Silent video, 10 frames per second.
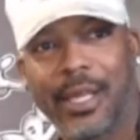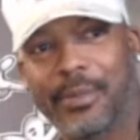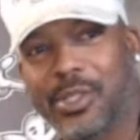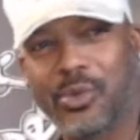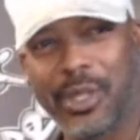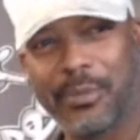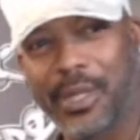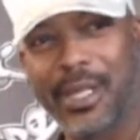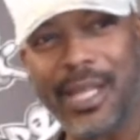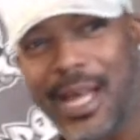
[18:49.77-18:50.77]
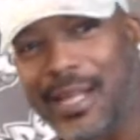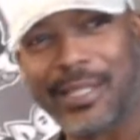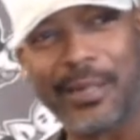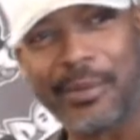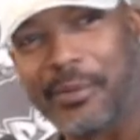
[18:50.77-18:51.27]
And between being locked
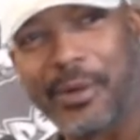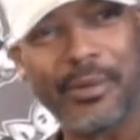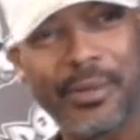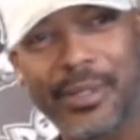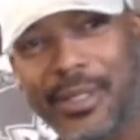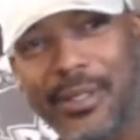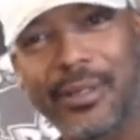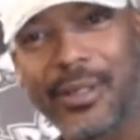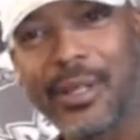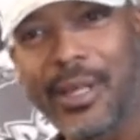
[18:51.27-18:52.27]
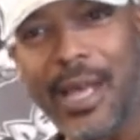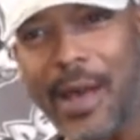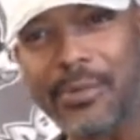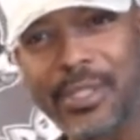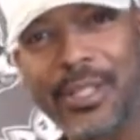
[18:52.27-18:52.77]
up, come home, and then I
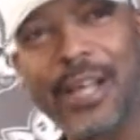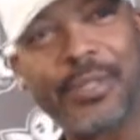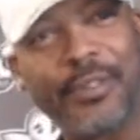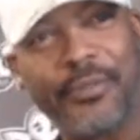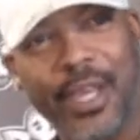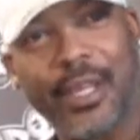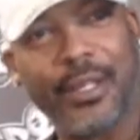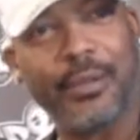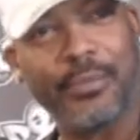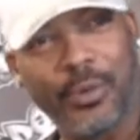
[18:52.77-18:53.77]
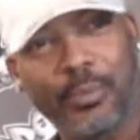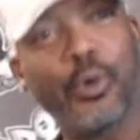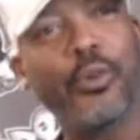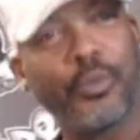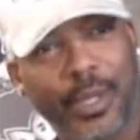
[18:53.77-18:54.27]
was a fan of the
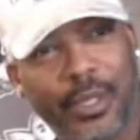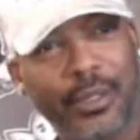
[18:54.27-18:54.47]
movement,